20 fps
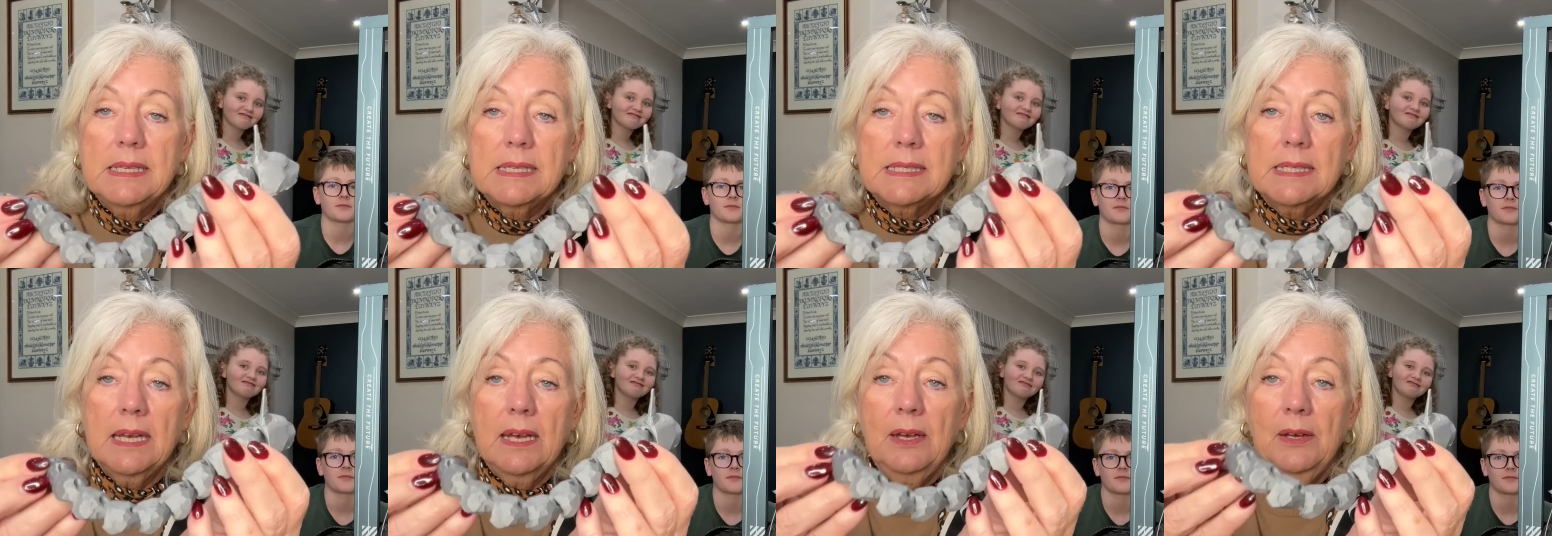
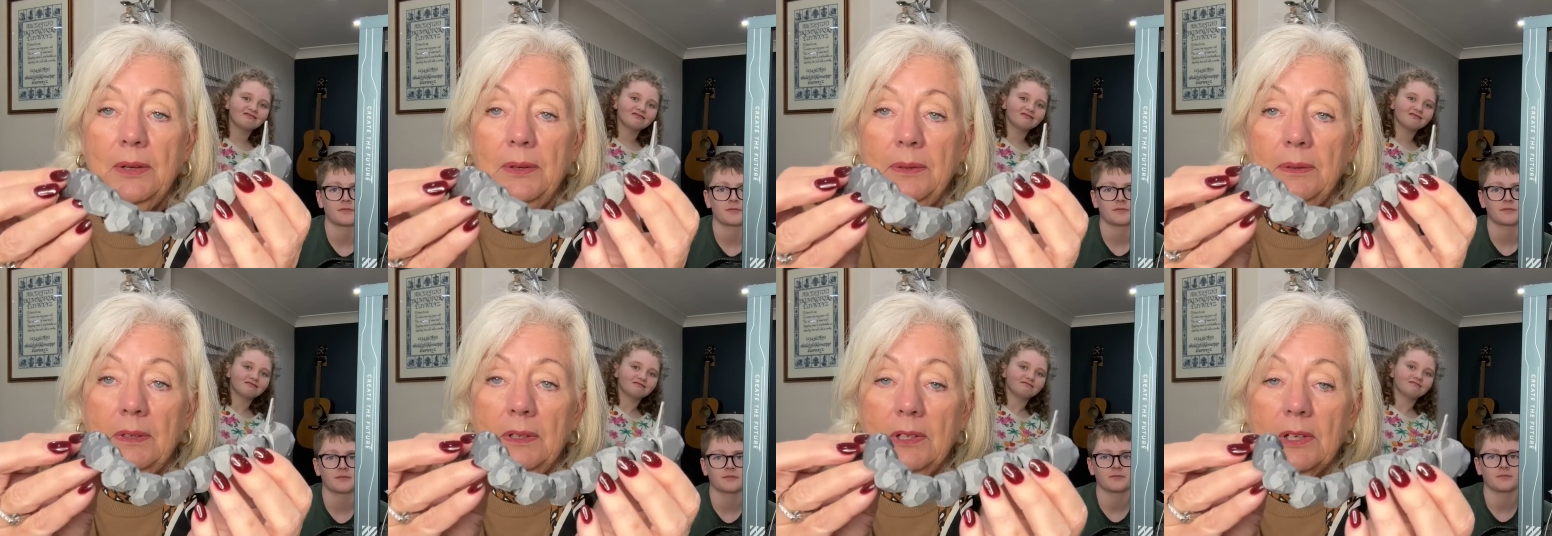
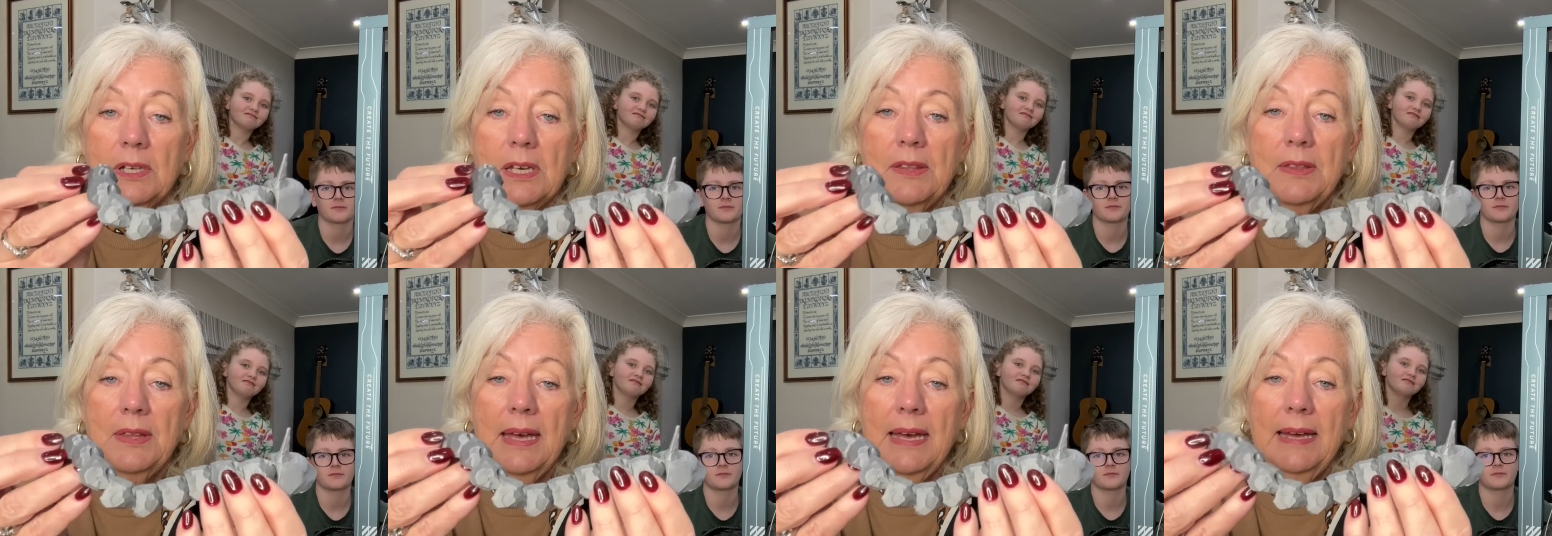Speaker 1: So look
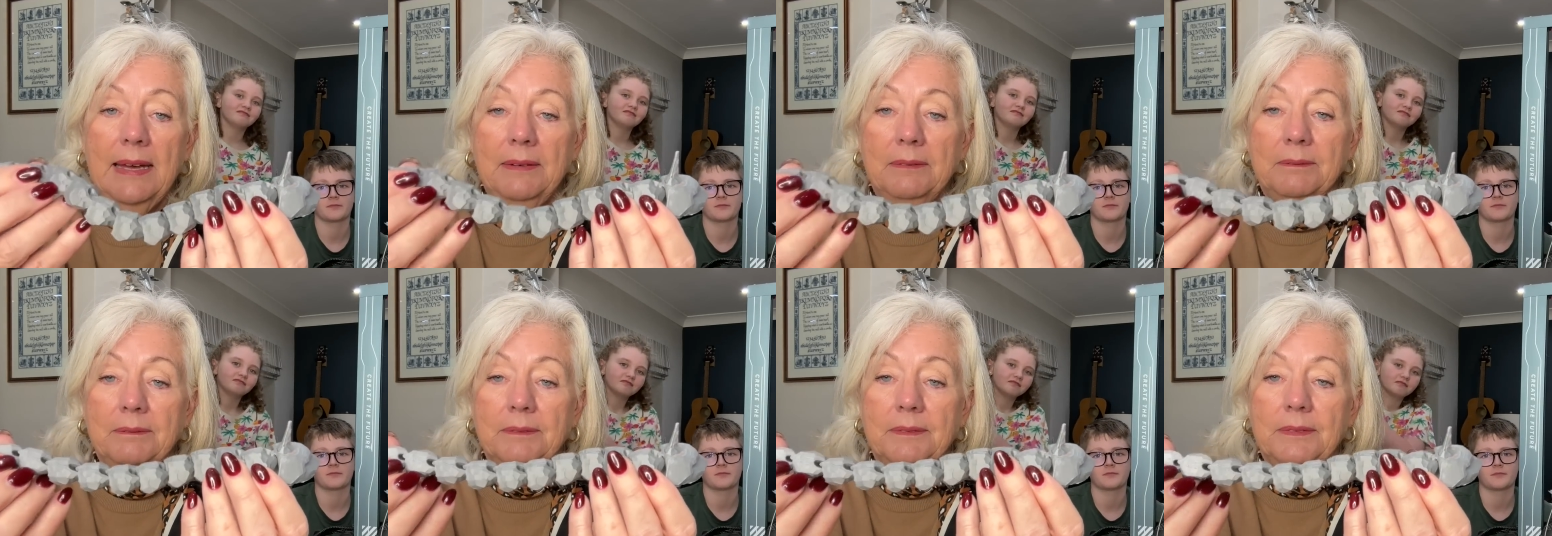at that.
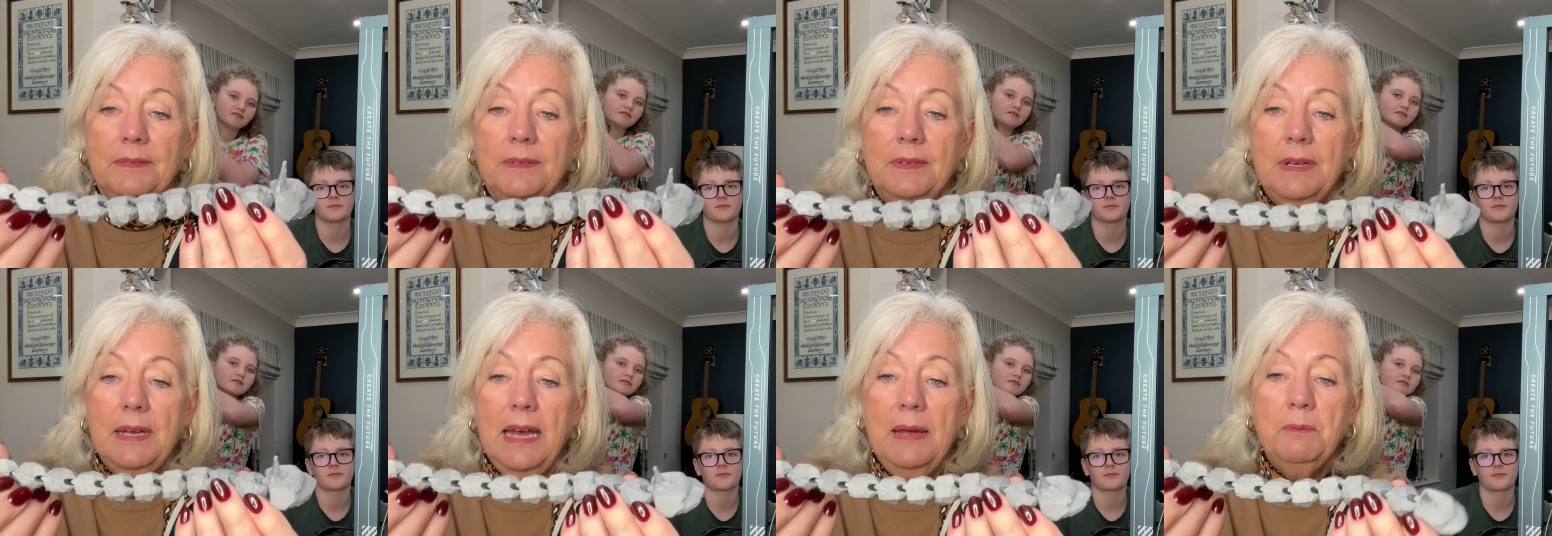
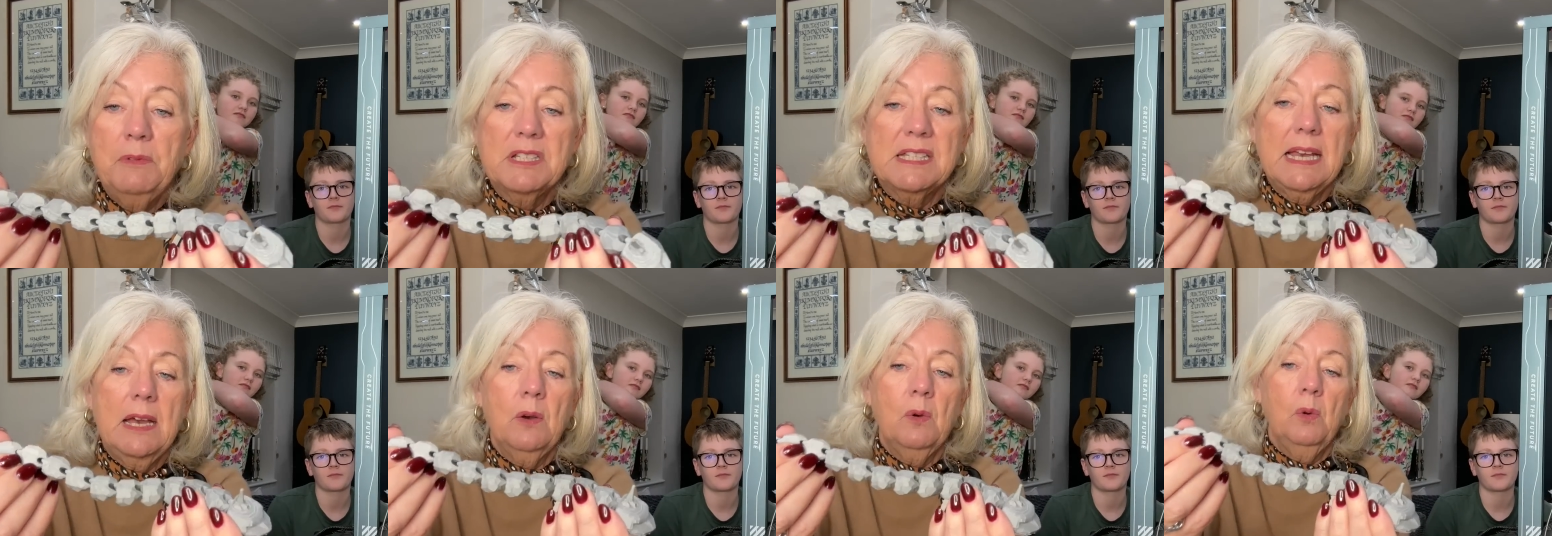And was
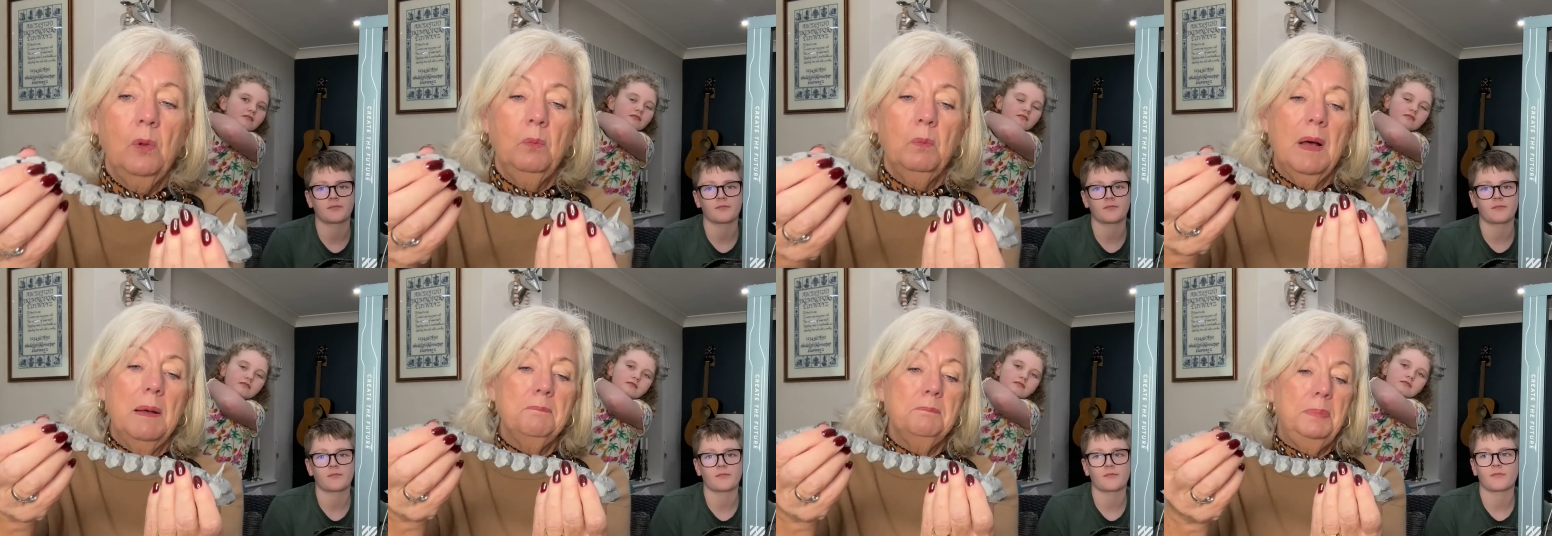that all
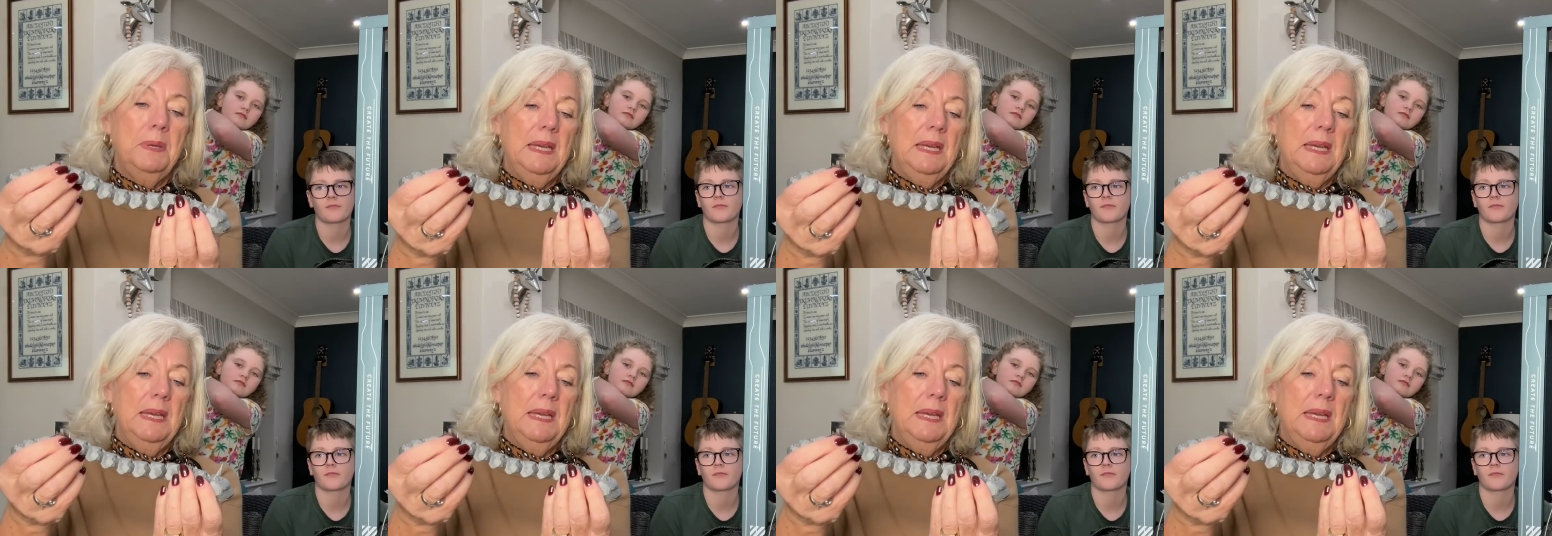one